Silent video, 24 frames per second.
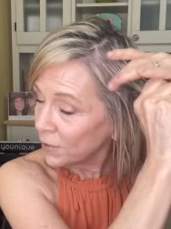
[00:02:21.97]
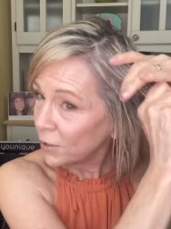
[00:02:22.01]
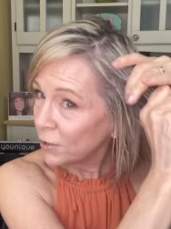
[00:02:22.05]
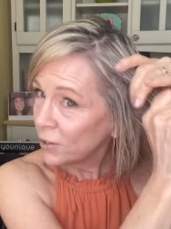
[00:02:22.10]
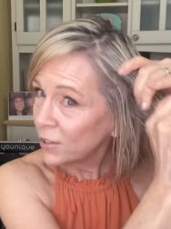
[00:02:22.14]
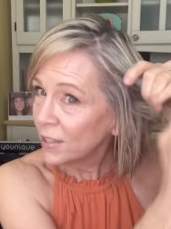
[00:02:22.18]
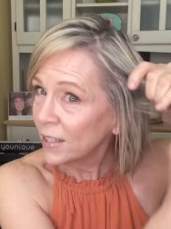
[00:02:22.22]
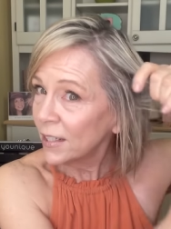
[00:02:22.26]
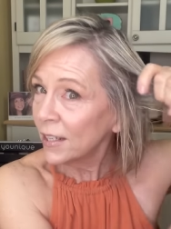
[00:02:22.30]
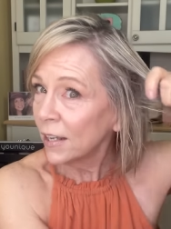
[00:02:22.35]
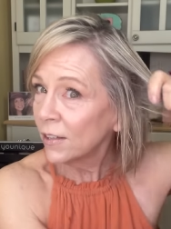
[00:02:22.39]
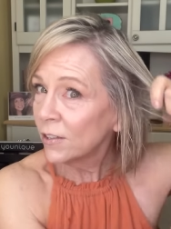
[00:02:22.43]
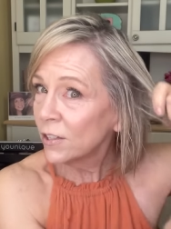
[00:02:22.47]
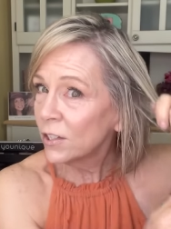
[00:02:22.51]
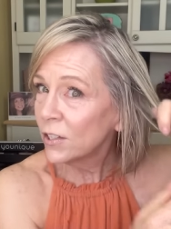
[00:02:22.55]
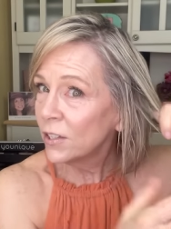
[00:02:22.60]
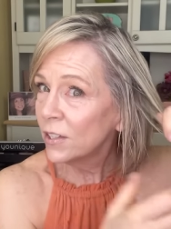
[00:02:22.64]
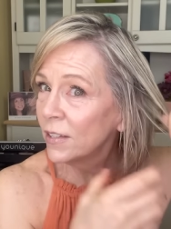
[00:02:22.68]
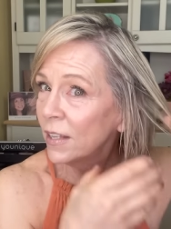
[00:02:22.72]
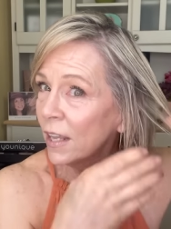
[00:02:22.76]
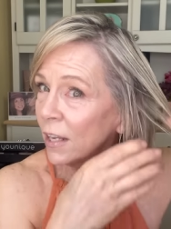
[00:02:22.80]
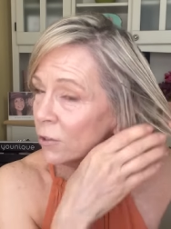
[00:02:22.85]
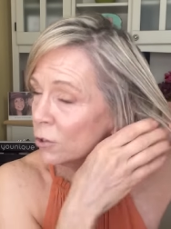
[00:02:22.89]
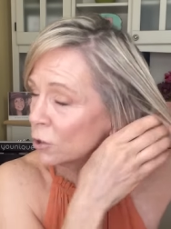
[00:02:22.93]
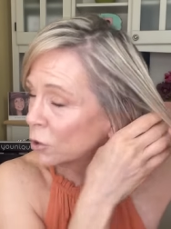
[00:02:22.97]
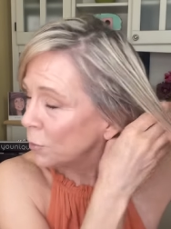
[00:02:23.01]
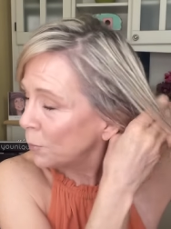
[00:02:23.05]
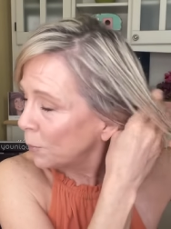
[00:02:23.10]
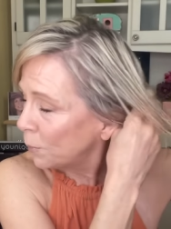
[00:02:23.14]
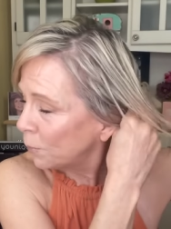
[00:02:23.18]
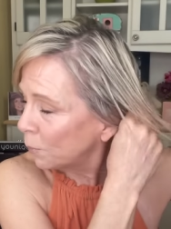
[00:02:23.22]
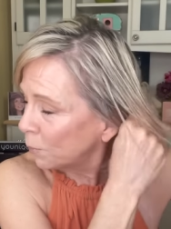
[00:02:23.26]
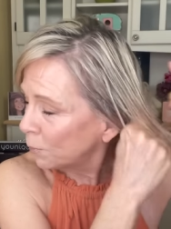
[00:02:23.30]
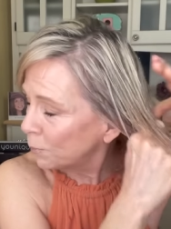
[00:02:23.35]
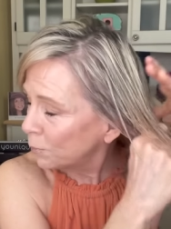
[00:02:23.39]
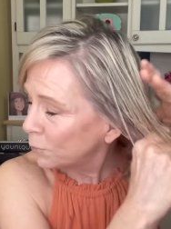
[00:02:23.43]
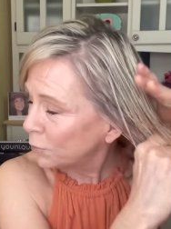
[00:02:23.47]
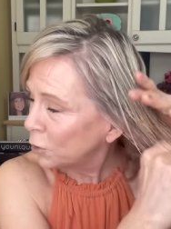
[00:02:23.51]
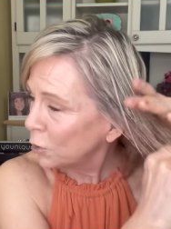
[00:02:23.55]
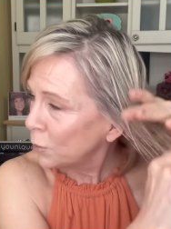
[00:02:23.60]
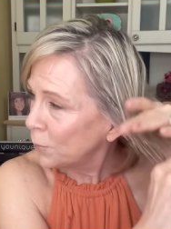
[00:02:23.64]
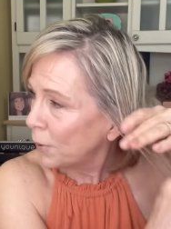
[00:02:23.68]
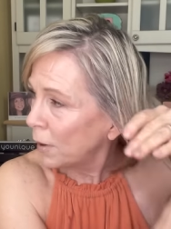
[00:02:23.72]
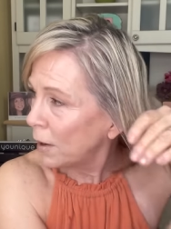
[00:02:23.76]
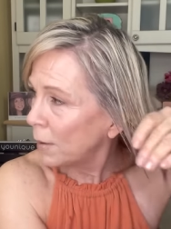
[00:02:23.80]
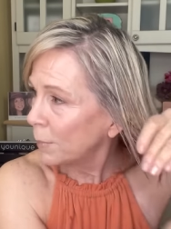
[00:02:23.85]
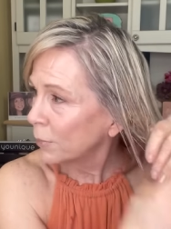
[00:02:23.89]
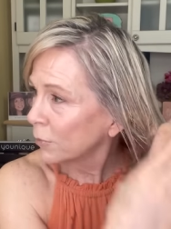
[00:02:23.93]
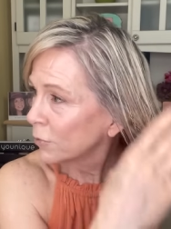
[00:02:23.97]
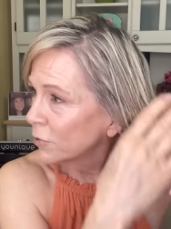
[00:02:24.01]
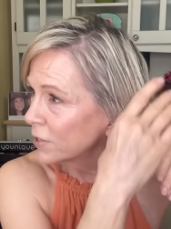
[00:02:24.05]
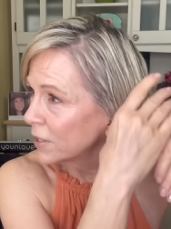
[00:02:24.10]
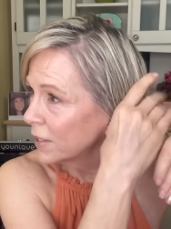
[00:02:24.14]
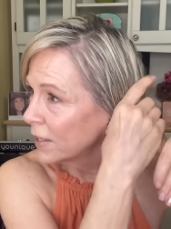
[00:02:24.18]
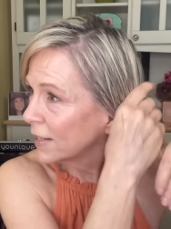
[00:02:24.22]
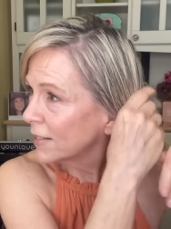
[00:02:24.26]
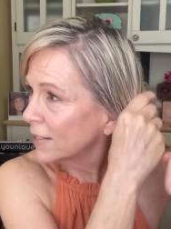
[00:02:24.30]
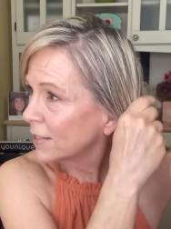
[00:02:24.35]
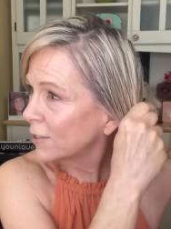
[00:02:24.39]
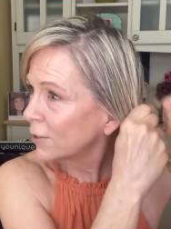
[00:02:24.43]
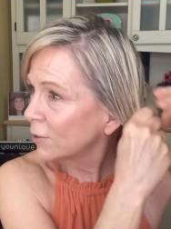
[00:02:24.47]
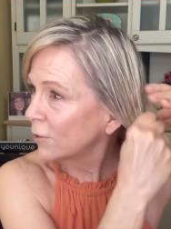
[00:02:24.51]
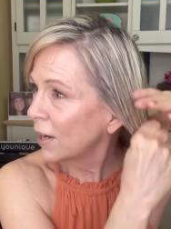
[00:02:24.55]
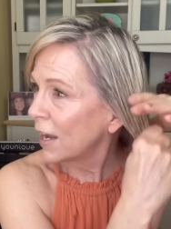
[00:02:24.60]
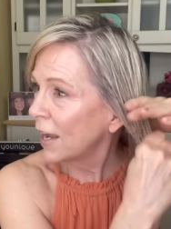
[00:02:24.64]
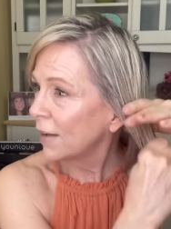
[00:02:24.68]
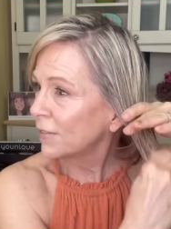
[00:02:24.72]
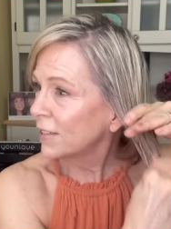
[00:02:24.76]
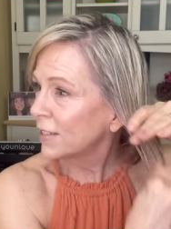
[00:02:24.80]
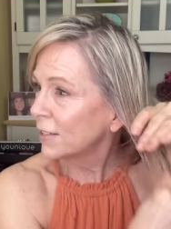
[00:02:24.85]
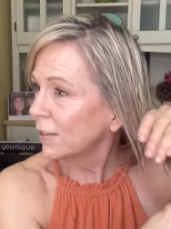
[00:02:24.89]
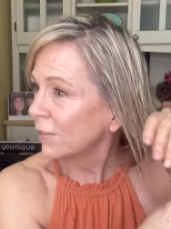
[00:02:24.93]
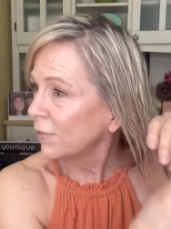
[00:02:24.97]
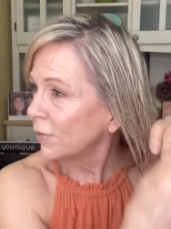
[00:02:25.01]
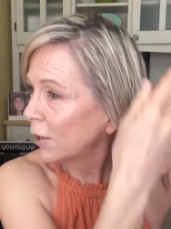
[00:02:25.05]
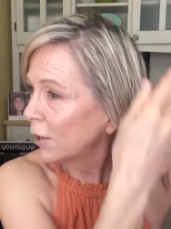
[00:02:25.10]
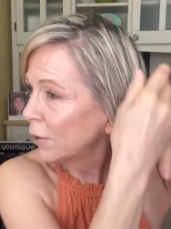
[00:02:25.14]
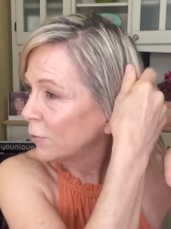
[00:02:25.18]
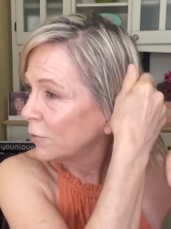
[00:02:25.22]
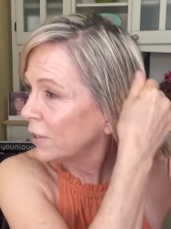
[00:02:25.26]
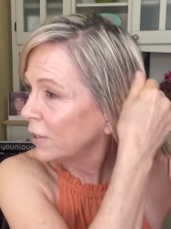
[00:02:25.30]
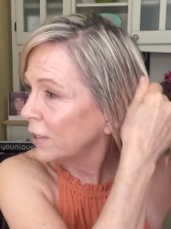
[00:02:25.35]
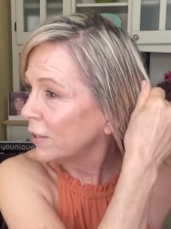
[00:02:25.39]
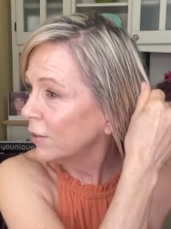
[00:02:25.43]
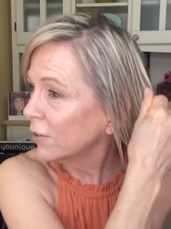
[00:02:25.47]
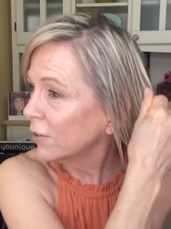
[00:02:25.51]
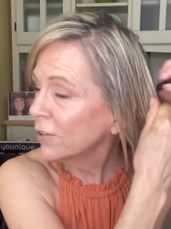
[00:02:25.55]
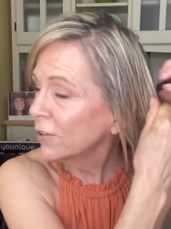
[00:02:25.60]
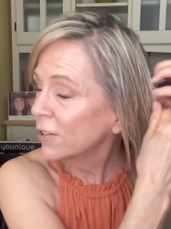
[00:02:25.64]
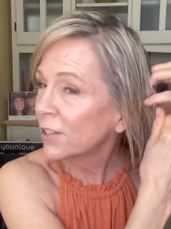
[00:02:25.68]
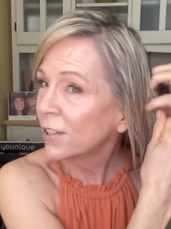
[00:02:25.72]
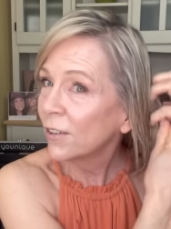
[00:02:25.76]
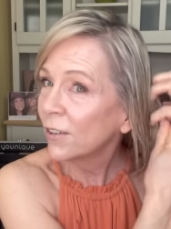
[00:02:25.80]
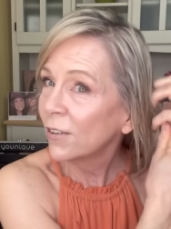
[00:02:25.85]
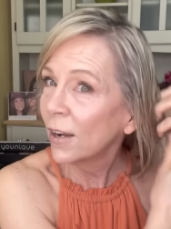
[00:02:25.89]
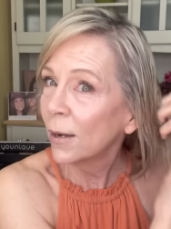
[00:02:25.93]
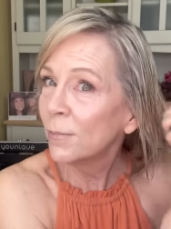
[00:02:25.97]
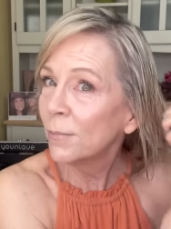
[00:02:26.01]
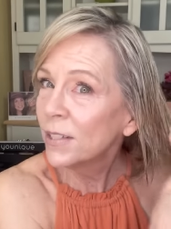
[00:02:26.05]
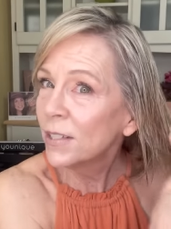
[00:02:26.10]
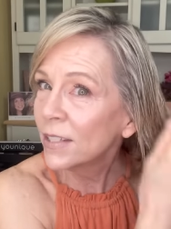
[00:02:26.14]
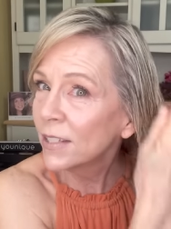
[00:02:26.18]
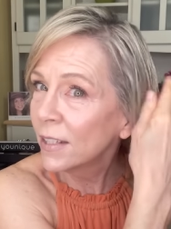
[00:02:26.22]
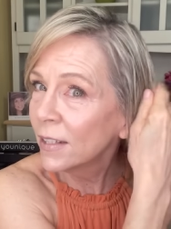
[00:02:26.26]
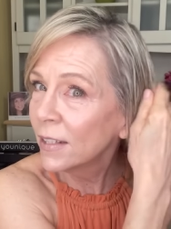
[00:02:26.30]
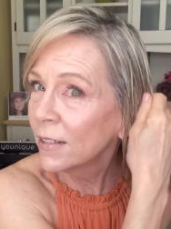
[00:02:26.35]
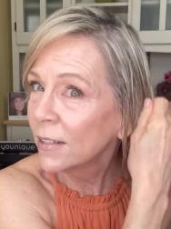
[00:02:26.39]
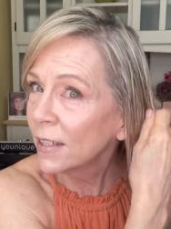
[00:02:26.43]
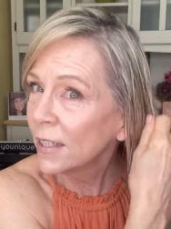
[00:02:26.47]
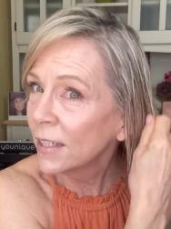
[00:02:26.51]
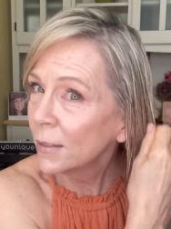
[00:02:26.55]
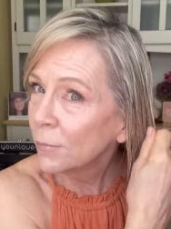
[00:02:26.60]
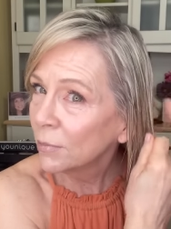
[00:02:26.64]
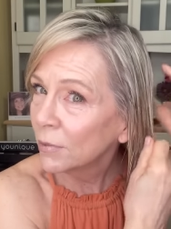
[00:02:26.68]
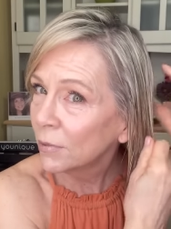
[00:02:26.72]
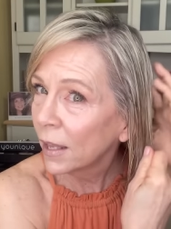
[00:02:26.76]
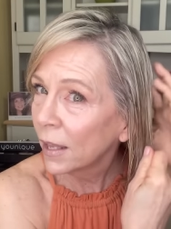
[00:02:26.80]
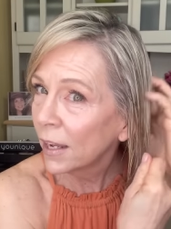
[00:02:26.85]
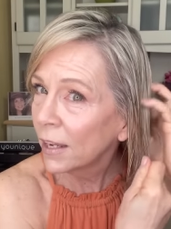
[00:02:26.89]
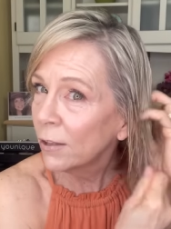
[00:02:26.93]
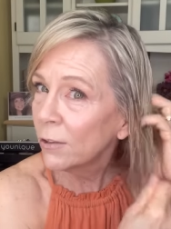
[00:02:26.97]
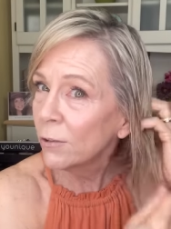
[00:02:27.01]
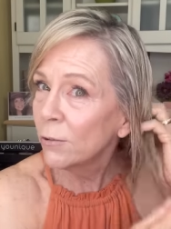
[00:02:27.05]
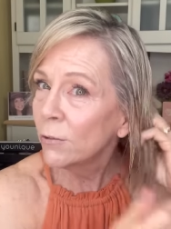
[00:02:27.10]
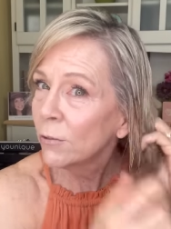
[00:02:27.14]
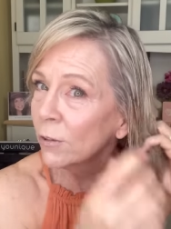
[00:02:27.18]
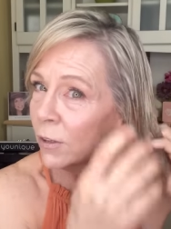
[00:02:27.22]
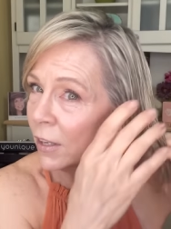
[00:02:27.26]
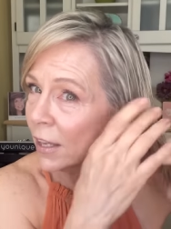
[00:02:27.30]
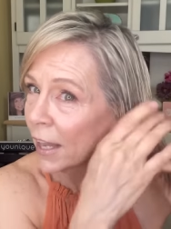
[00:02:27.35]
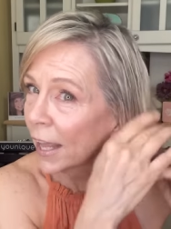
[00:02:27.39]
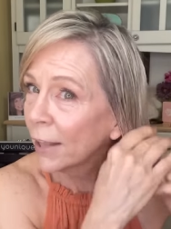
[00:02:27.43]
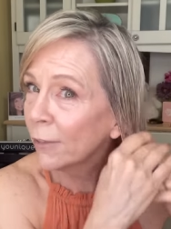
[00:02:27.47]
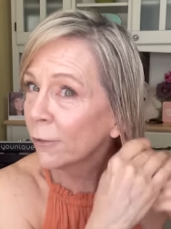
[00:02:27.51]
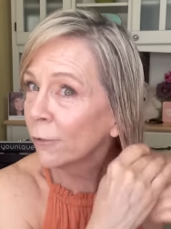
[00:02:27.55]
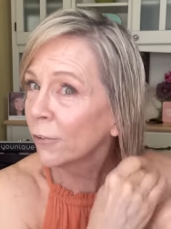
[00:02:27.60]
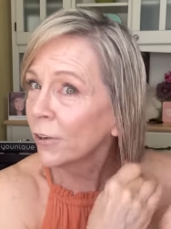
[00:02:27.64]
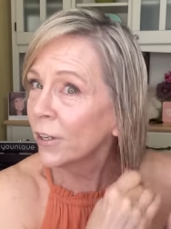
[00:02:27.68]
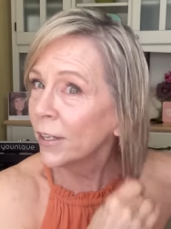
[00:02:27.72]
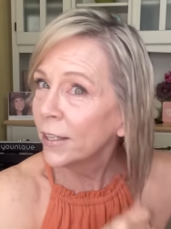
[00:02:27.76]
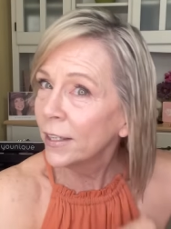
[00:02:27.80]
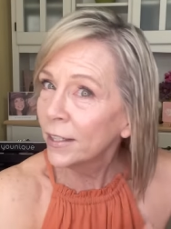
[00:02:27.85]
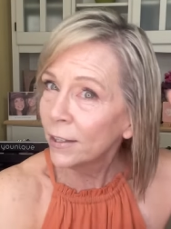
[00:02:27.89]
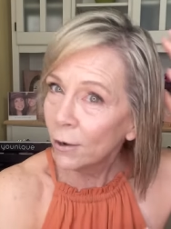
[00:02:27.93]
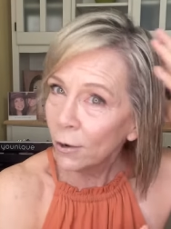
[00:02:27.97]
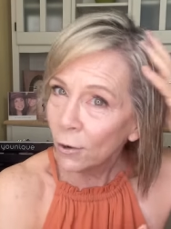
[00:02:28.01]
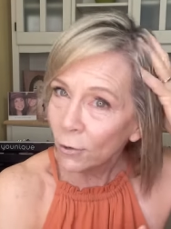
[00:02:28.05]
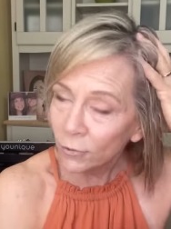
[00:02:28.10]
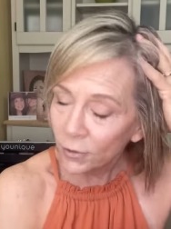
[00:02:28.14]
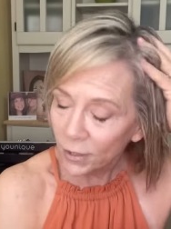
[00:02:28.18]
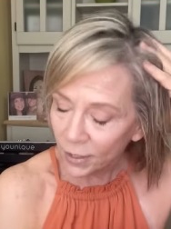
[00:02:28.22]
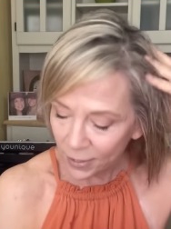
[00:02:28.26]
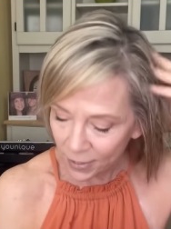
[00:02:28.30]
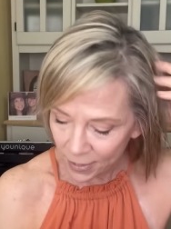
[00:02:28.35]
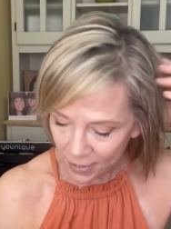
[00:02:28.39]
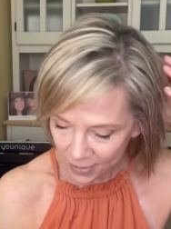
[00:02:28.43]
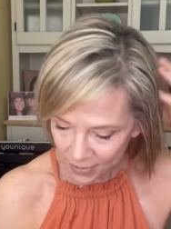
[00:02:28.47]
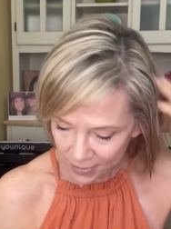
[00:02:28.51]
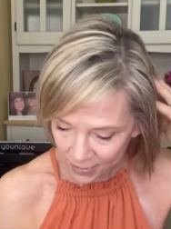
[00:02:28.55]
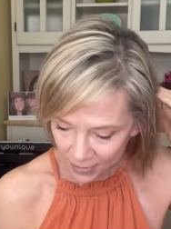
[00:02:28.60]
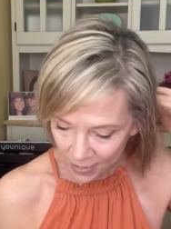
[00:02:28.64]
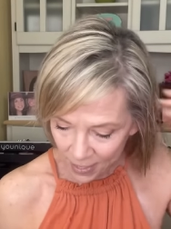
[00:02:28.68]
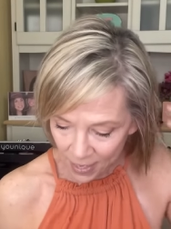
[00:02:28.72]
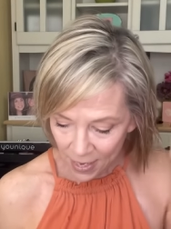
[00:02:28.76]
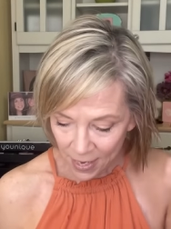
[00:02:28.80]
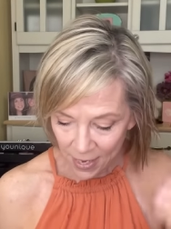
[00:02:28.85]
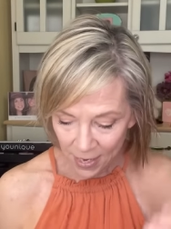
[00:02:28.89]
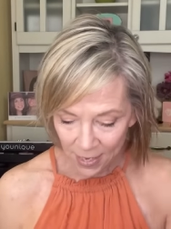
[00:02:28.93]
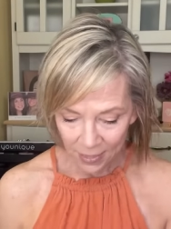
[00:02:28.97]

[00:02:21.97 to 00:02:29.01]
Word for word: You see, I just did that two two pumpers, and I still have stuff on here, so I'm just gonna keep lathering it on, I guess.